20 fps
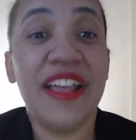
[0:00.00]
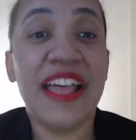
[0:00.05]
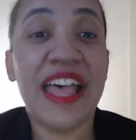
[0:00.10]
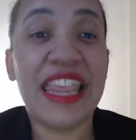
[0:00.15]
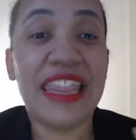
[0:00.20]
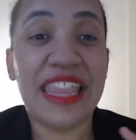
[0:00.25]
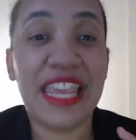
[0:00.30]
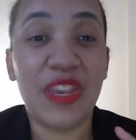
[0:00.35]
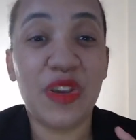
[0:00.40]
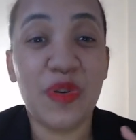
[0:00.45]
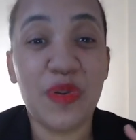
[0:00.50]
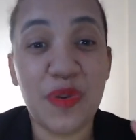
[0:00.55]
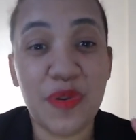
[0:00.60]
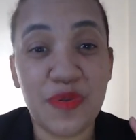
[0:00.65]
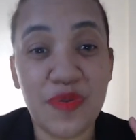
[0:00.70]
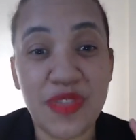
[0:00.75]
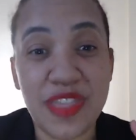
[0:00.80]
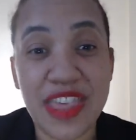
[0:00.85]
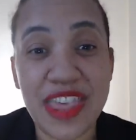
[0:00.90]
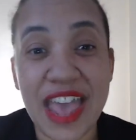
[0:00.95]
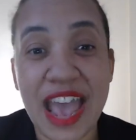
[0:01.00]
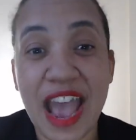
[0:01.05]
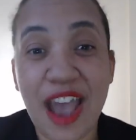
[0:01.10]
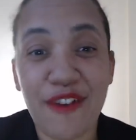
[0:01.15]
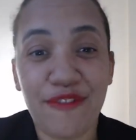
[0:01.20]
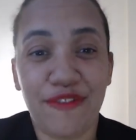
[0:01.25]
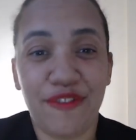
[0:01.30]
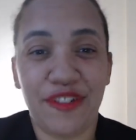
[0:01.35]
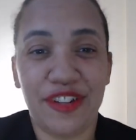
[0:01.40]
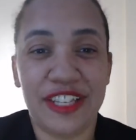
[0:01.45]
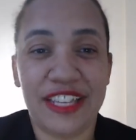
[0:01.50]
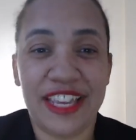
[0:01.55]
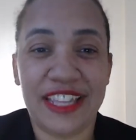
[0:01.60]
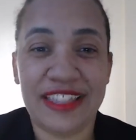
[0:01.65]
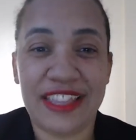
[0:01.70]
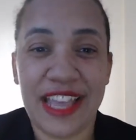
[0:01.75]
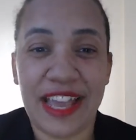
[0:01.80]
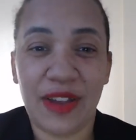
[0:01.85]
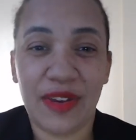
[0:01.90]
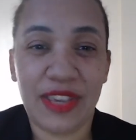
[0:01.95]
That you never forget
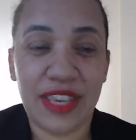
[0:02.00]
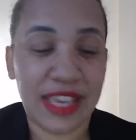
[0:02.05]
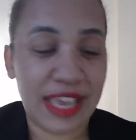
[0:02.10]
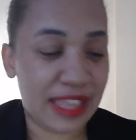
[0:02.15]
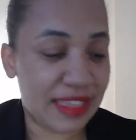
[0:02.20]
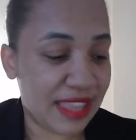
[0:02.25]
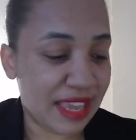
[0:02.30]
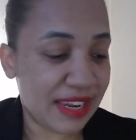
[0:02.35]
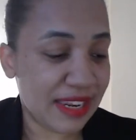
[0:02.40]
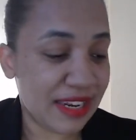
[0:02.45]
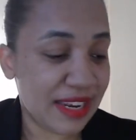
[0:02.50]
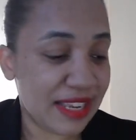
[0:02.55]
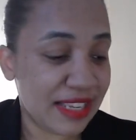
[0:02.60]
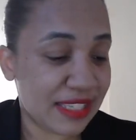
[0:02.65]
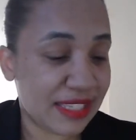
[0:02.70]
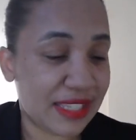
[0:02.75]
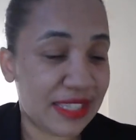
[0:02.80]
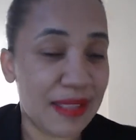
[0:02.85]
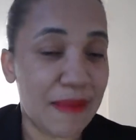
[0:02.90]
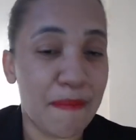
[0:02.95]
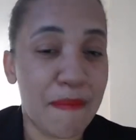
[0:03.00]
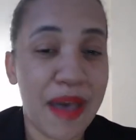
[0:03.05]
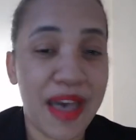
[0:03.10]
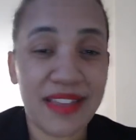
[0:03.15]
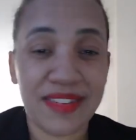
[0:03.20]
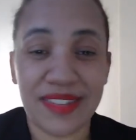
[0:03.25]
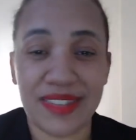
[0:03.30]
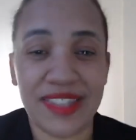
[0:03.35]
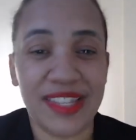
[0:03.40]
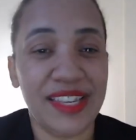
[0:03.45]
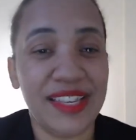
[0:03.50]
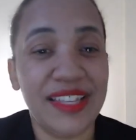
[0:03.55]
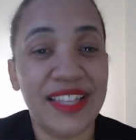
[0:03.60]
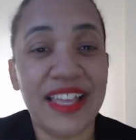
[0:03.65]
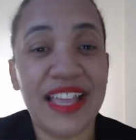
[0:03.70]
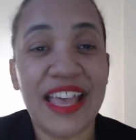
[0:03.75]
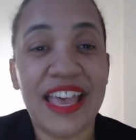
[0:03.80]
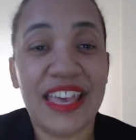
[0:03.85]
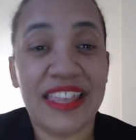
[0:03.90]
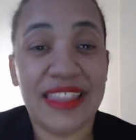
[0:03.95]
that. Okay, identity is the best thing
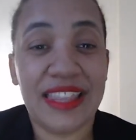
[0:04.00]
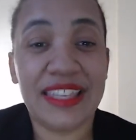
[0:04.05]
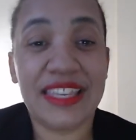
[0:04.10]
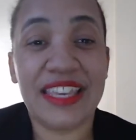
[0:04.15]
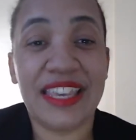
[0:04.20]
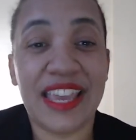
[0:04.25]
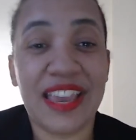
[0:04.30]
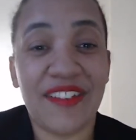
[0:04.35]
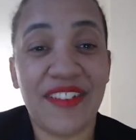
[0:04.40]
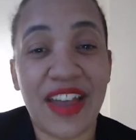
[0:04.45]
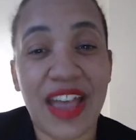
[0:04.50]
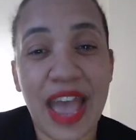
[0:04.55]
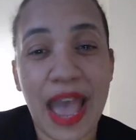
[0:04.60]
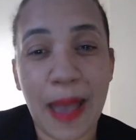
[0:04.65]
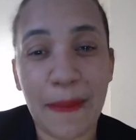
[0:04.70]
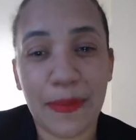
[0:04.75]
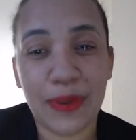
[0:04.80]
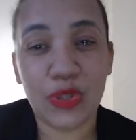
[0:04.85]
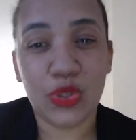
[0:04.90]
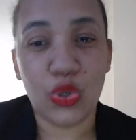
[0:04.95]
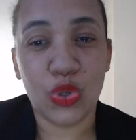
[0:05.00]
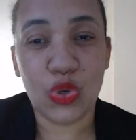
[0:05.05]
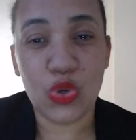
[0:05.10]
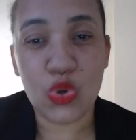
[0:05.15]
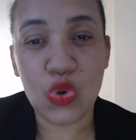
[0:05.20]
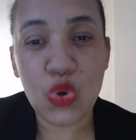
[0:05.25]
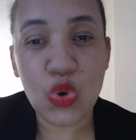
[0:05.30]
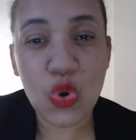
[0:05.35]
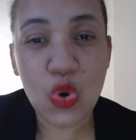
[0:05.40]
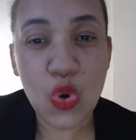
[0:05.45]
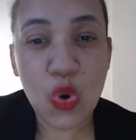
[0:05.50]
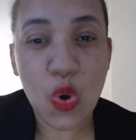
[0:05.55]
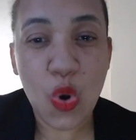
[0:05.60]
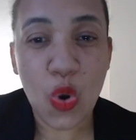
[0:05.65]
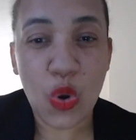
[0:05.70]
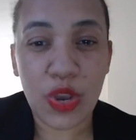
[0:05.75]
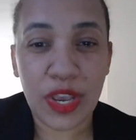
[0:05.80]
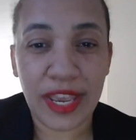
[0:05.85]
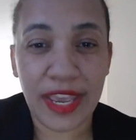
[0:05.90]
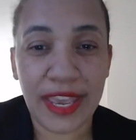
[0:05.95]
that can ever happen to you.
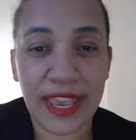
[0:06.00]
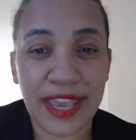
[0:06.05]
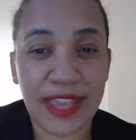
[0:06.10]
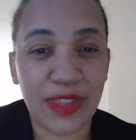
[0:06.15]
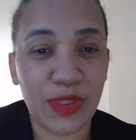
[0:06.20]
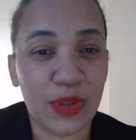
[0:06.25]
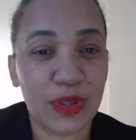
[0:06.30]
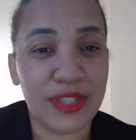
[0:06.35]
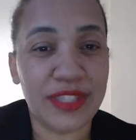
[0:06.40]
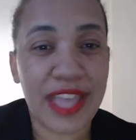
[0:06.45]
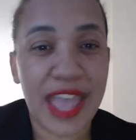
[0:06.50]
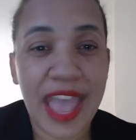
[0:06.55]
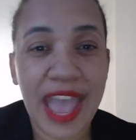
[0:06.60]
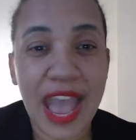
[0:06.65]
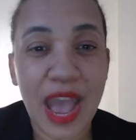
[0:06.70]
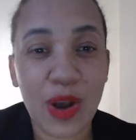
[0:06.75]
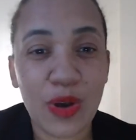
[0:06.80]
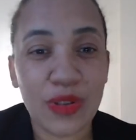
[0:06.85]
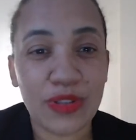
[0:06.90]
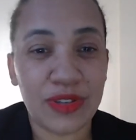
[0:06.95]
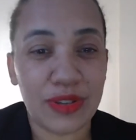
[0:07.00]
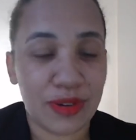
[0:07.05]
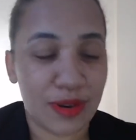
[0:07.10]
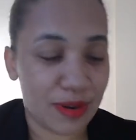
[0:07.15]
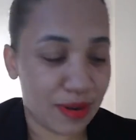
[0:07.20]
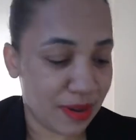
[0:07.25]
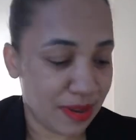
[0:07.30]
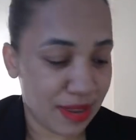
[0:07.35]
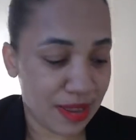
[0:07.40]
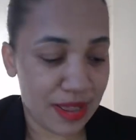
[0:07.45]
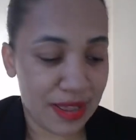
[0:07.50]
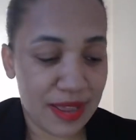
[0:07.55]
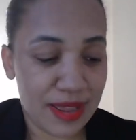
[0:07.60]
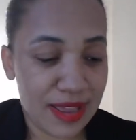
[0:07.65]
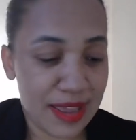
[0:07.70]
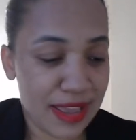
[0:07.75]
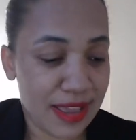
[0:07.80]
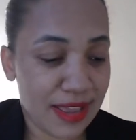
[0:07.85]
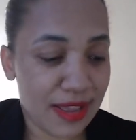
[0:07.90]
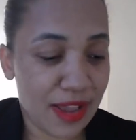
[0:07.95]
Okay, no doubt.
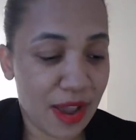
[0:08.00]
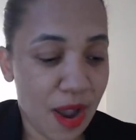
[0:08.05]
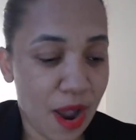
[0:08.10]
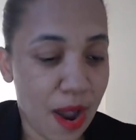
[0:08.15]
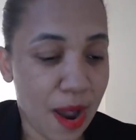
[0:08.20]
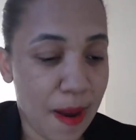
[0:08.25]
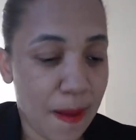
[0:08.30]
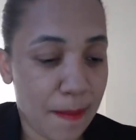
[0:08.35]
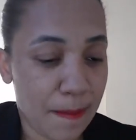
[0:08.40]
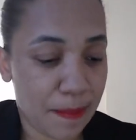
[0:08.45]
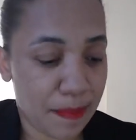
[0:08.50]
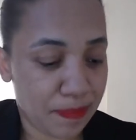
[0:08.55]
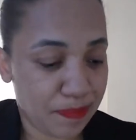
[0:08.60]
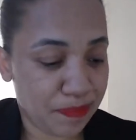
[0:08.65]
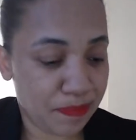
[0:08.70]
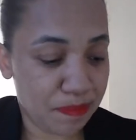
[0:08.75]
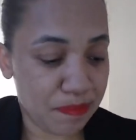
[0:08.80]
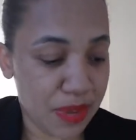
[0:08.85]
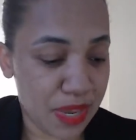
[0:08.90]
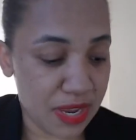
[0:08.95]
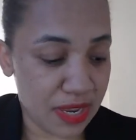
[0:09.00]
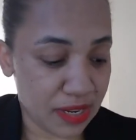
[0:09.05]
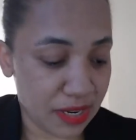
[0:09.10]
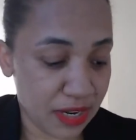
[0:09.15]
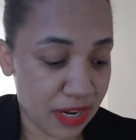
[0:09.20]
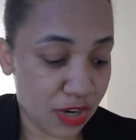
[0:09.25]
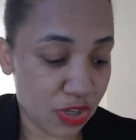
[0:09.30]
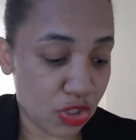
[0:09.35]
Um, being clear.